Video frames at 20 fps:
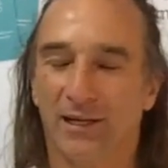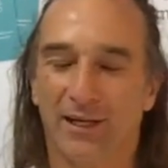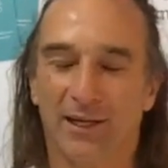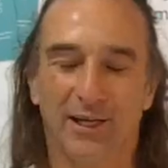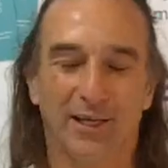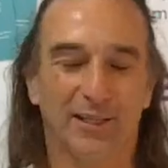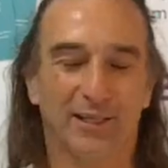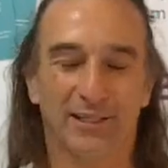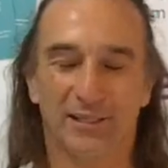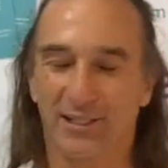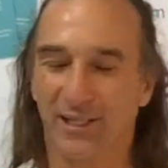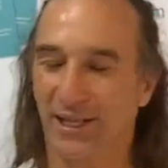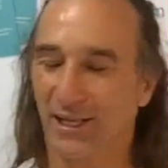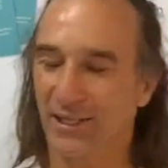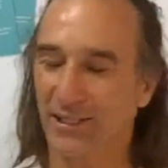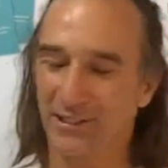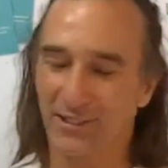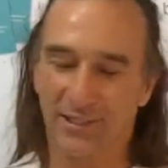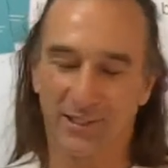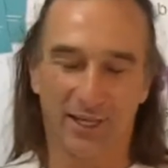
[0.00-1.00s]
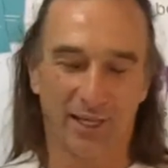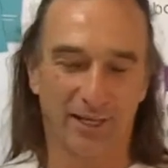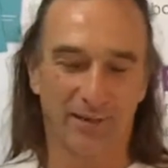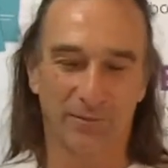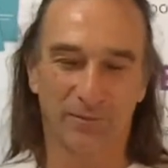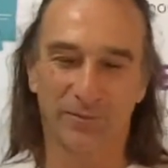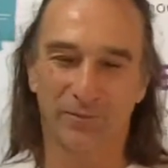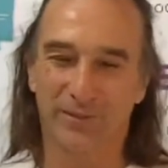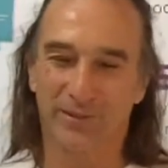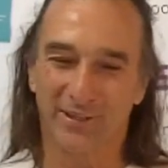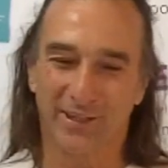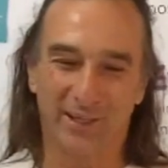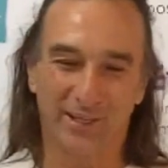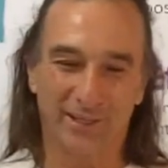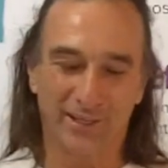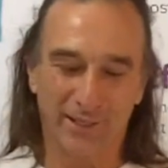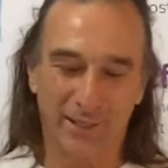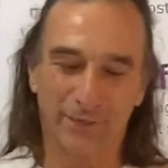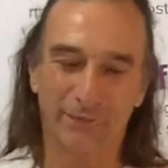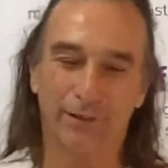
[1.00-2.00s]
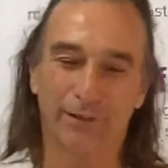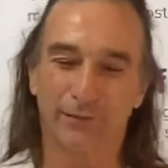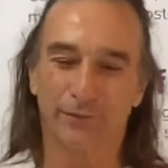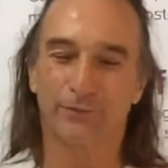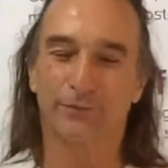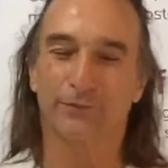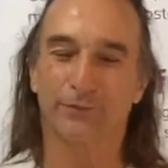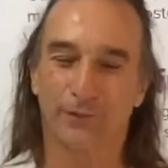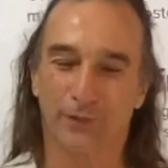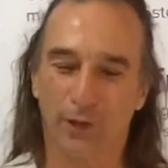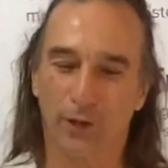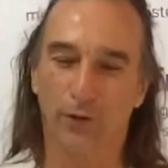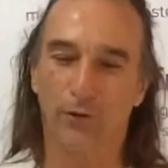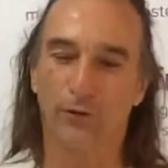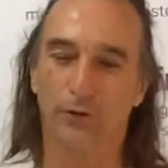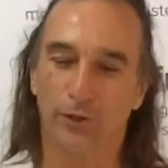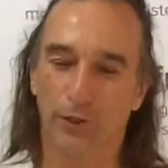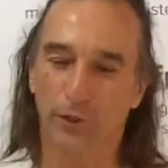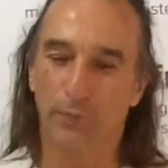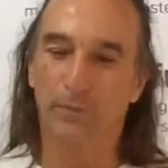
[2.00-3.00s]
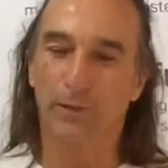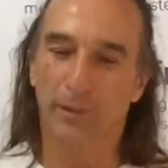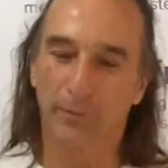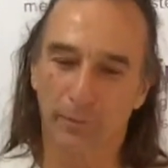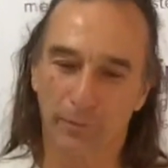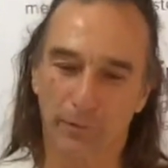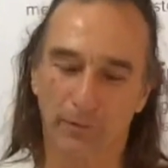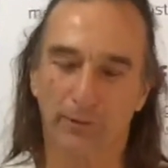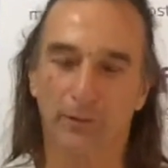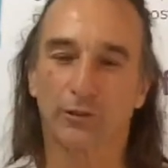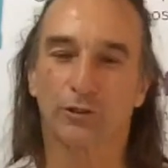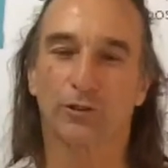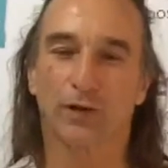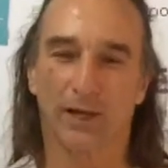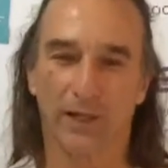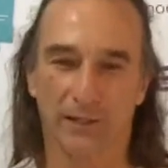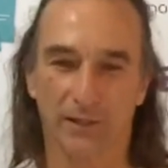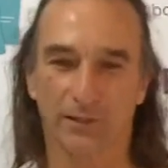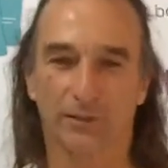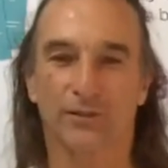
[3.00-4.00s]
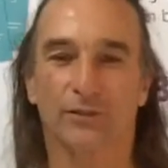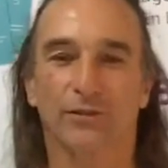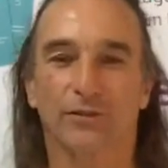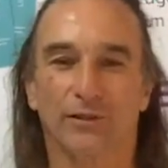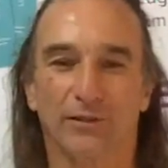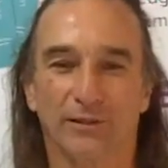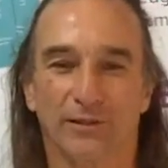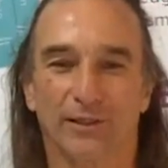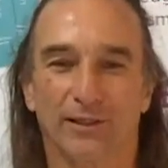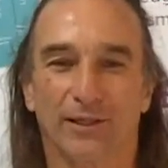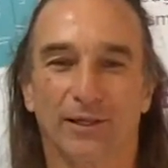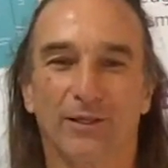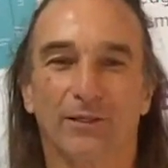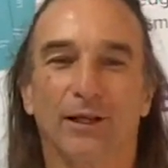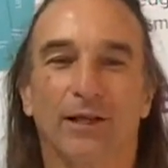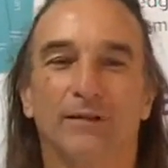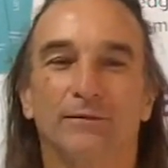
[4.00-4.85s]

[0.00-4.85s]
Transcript: and it's that loving flow that people are attracted to, you know,